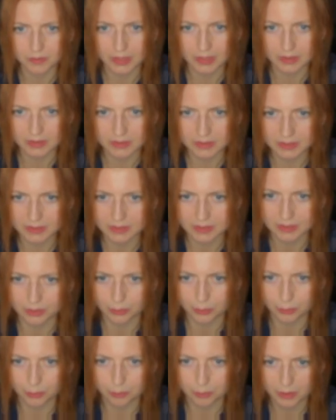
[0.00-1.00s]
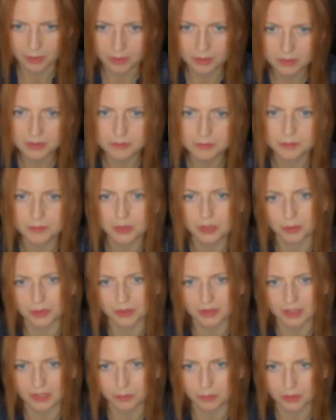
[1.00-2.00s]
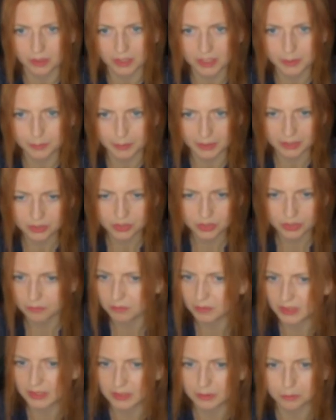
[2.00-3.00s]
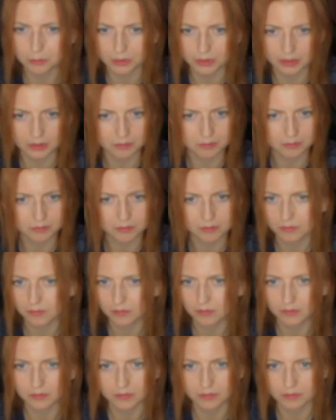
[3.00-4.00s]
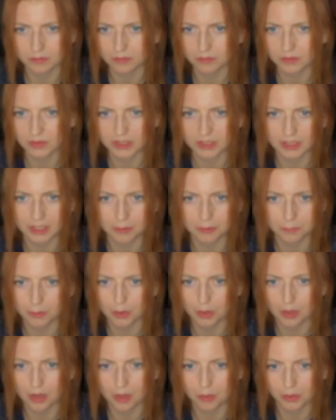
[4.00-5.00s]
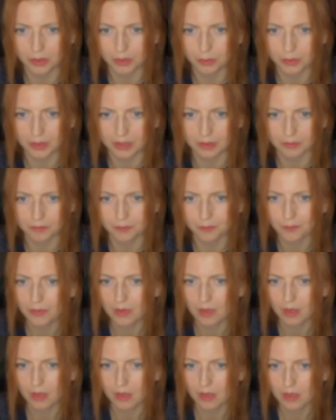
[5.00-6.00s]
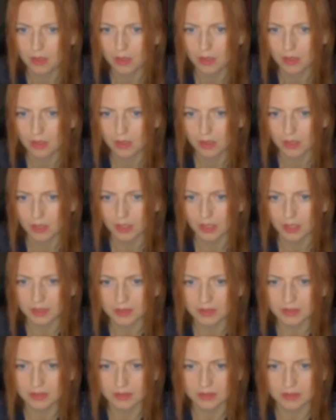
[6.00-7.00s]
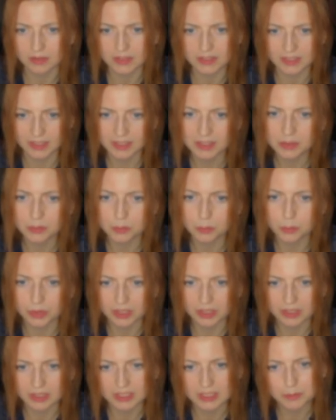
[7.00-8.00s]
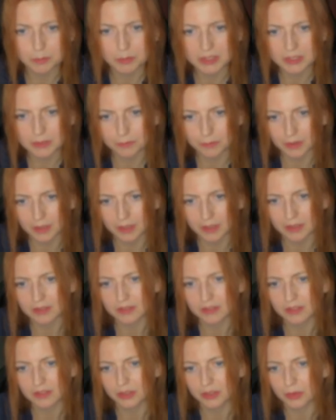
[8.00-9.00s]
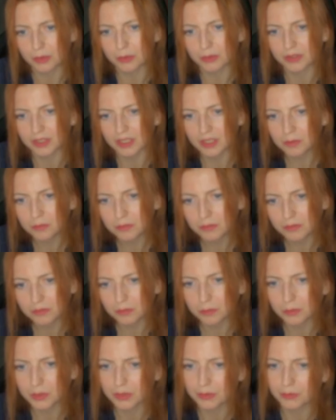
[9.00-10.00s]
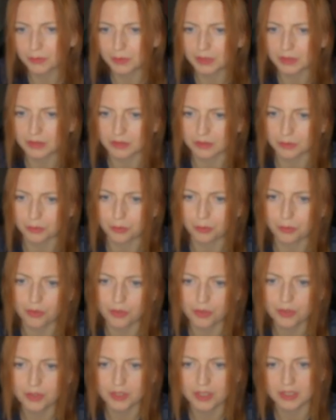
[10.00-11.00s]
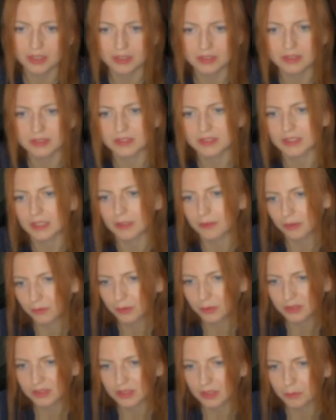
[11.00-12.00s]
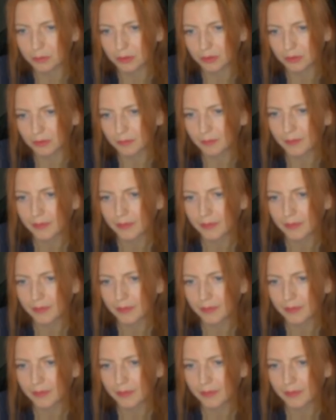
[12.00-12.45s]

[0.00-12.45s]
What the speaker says: This is a known part, common table expression, simply the name for our query. And then we specify row num between 4 and 7, for example.